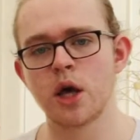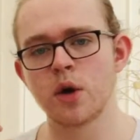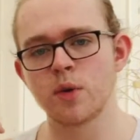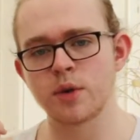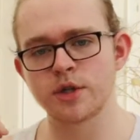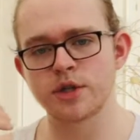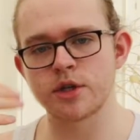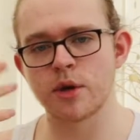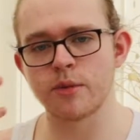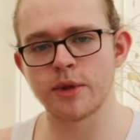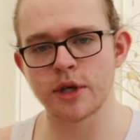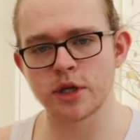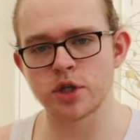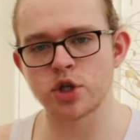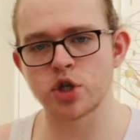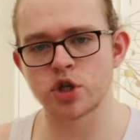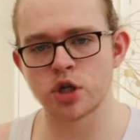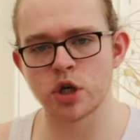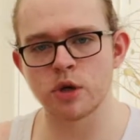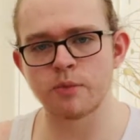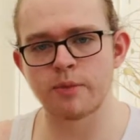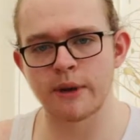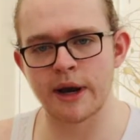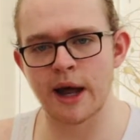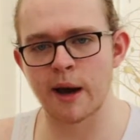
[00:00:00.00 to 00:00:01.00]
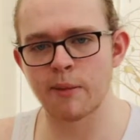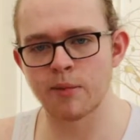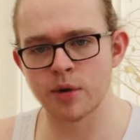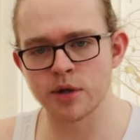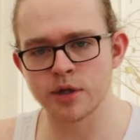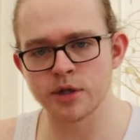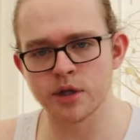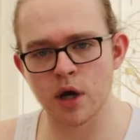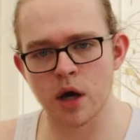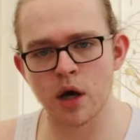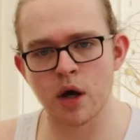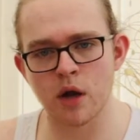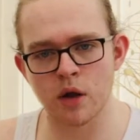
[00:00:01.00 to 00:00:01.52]
When something stupid
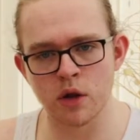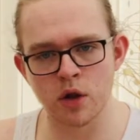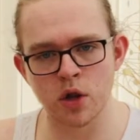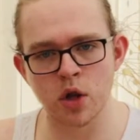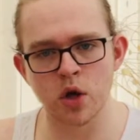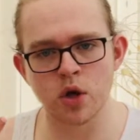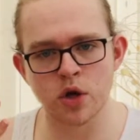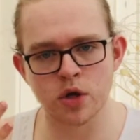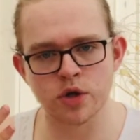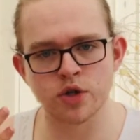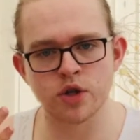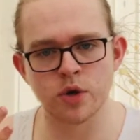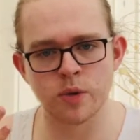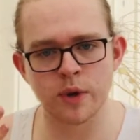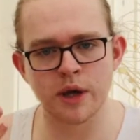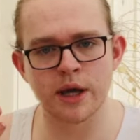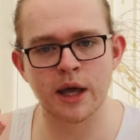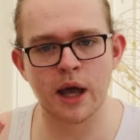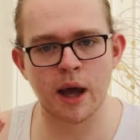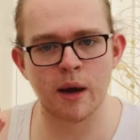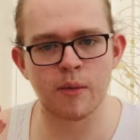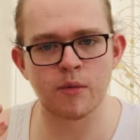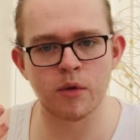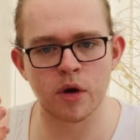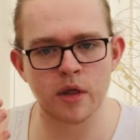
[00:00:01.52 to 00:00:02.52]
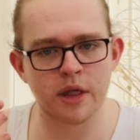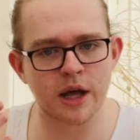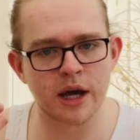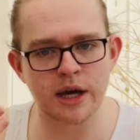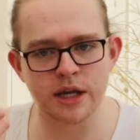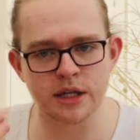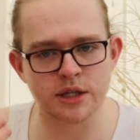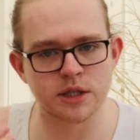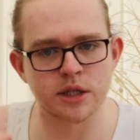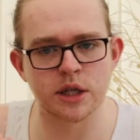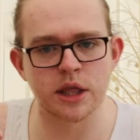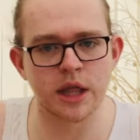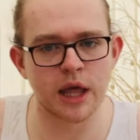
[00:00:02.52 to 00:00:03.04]
happens, I'll look to a camera
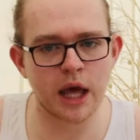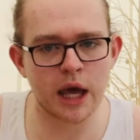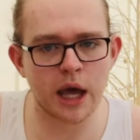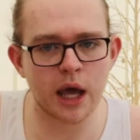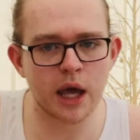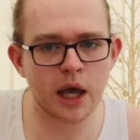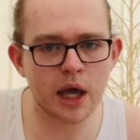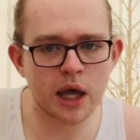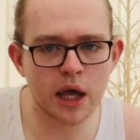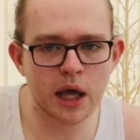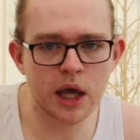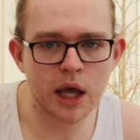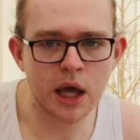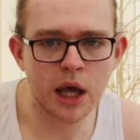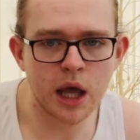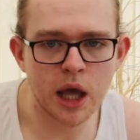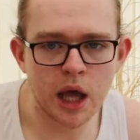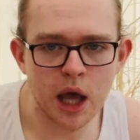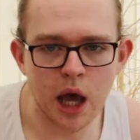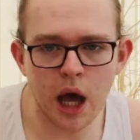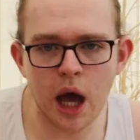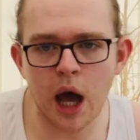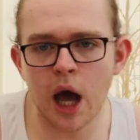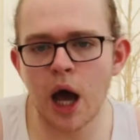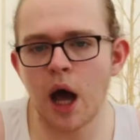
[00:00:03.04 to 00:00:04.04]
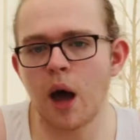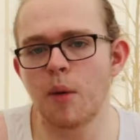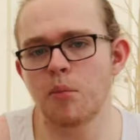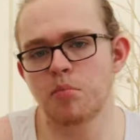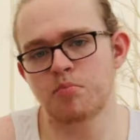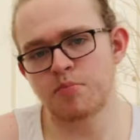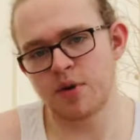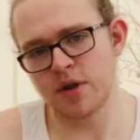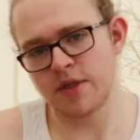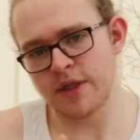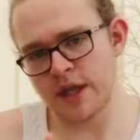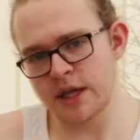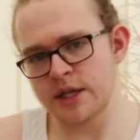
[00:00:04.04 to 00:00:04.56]
that isn't there.
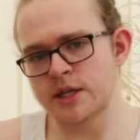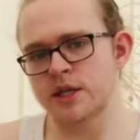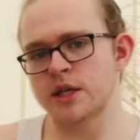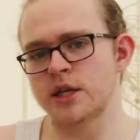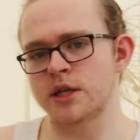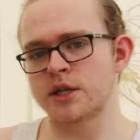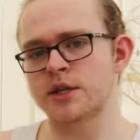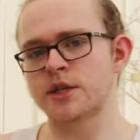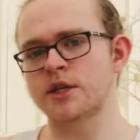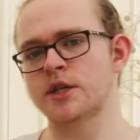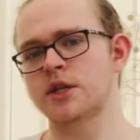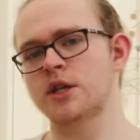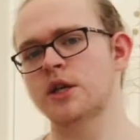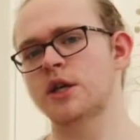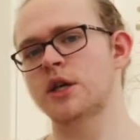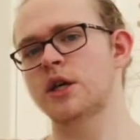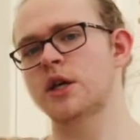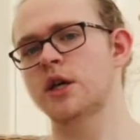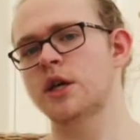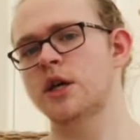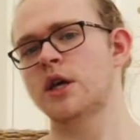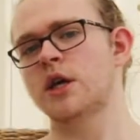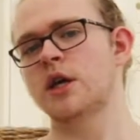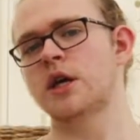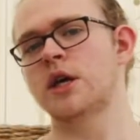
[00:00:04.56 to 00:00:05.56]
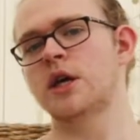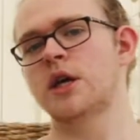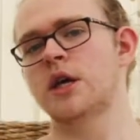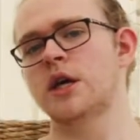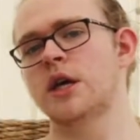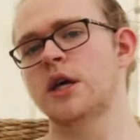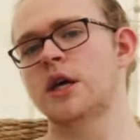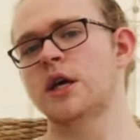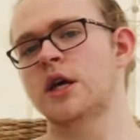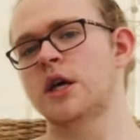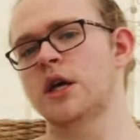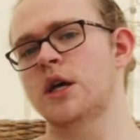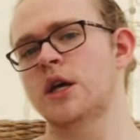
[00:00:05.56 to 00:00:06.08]
But this is
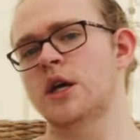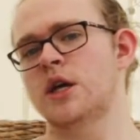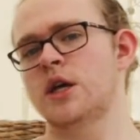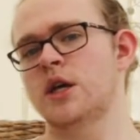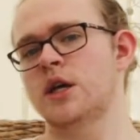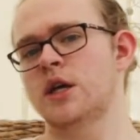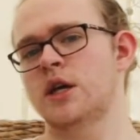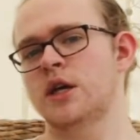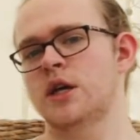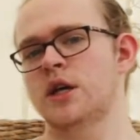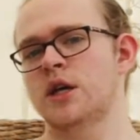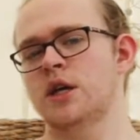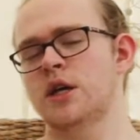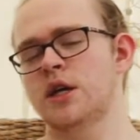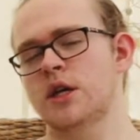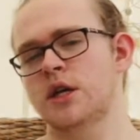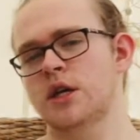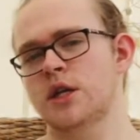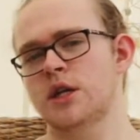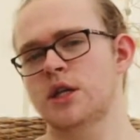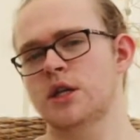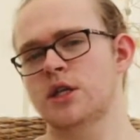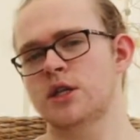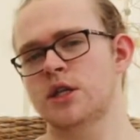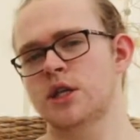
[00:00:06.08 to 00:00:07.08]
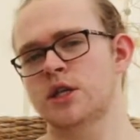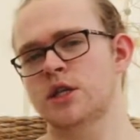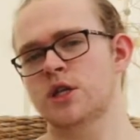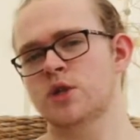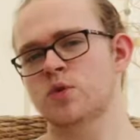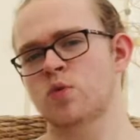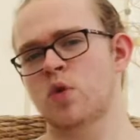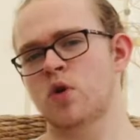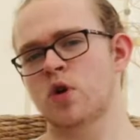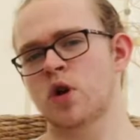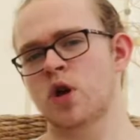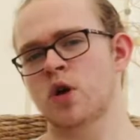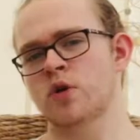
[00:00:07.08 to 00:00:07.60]

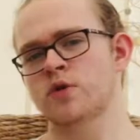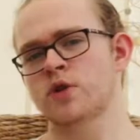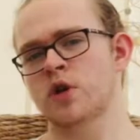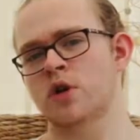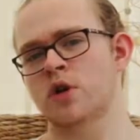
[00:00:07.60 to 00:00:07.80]
what goes